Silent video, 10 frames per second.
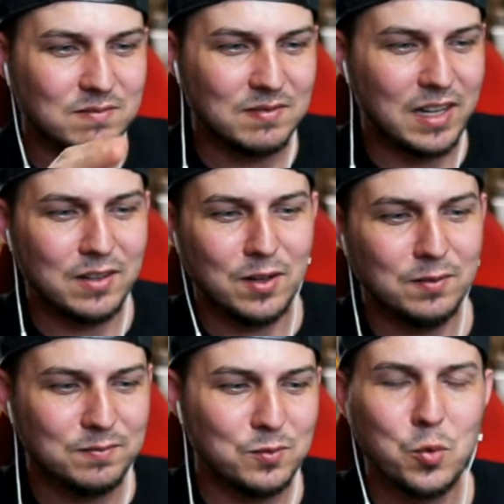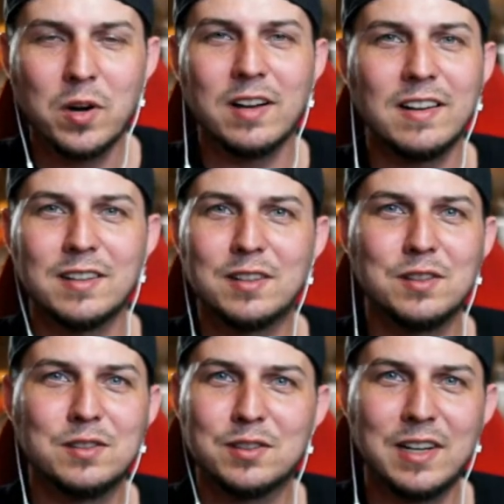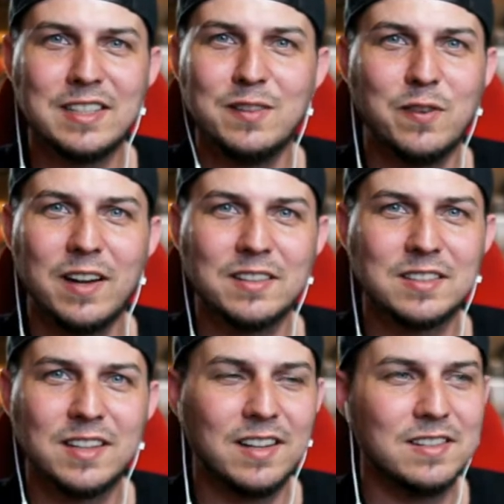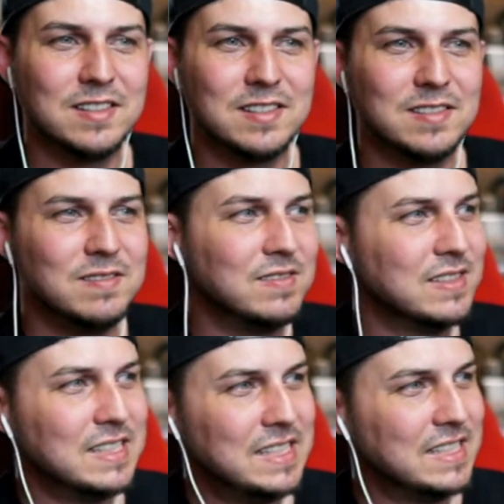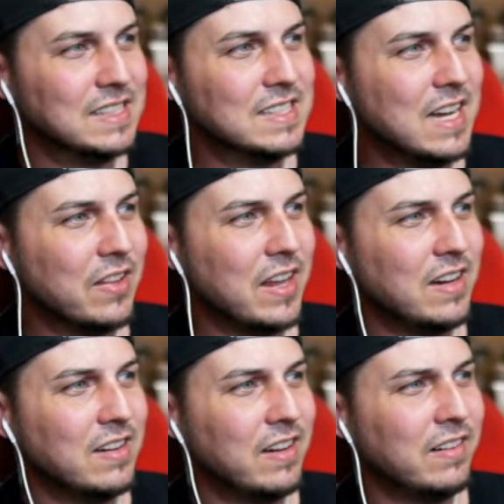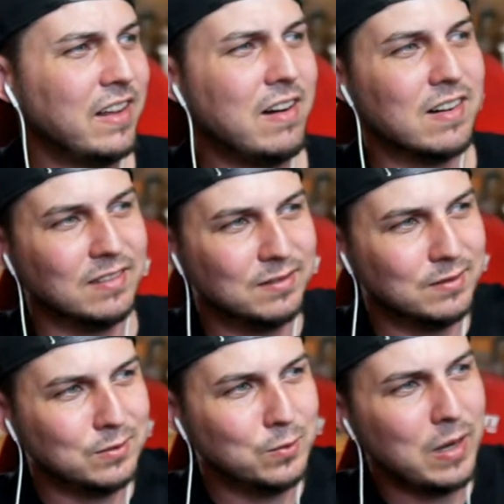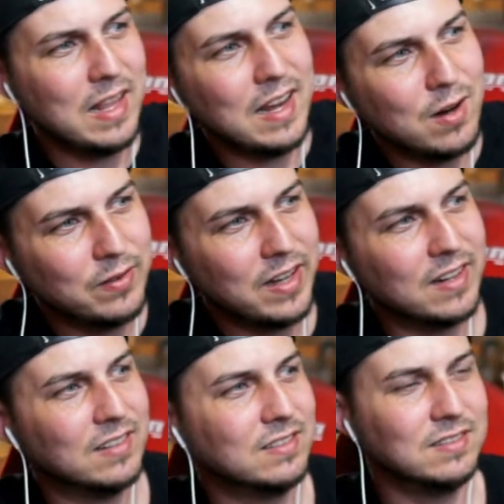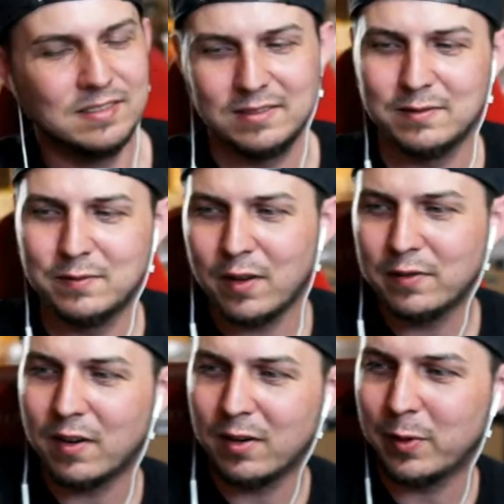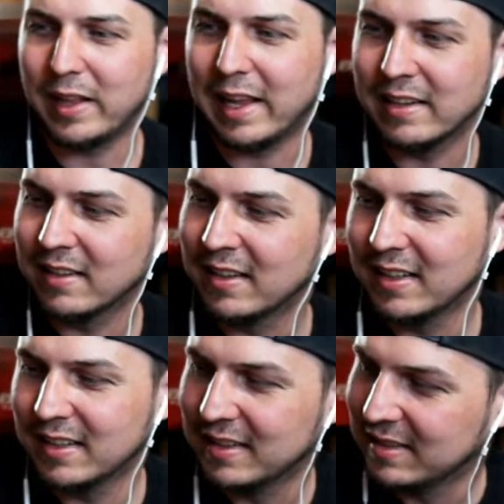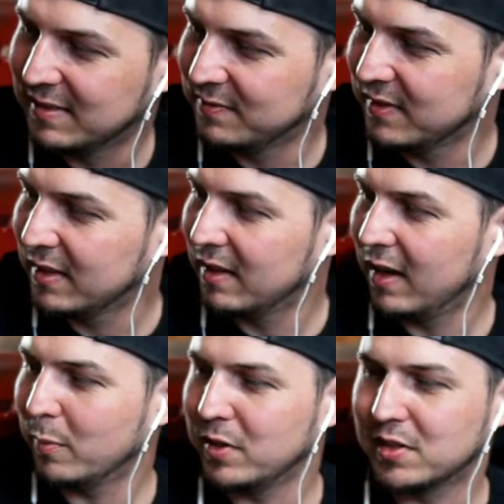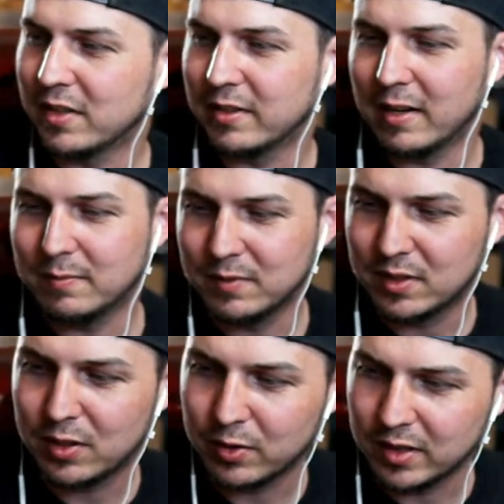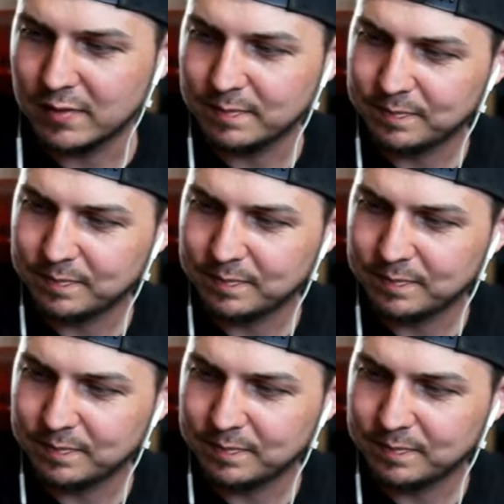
I don't know, working on crazy files together, and now there they are, way the heck over there, far away land, helping each other out. So good.